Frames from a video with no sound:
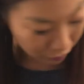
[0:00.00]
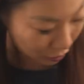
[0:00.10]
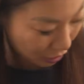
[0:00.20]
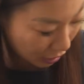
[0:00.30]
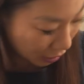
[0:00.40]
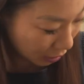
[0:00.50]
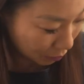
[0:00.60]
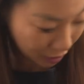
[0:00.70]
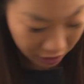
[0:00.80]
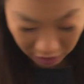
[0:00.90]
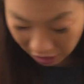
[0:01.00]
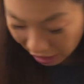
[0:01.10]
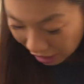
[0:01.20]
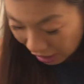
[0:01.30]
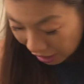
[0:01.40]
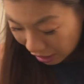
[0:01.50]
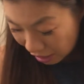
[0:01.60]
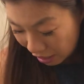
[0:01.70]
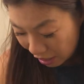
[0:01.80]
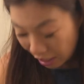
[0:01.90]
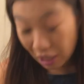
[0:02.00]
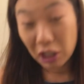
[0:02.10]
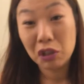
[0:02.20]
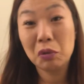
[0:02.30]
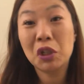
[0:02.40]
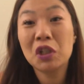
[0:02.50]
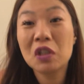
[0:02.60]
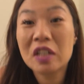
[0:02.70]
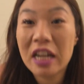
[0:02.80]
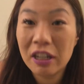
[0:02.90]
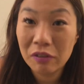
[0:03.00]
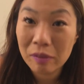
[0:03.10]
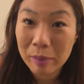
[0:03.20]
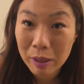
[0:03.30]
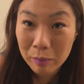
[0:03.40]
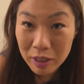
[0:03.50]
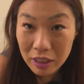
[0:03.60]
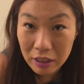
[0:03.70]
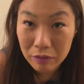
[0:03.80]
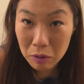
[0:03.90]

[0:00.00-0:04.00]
for Theater, which you couldn't tell from how much I love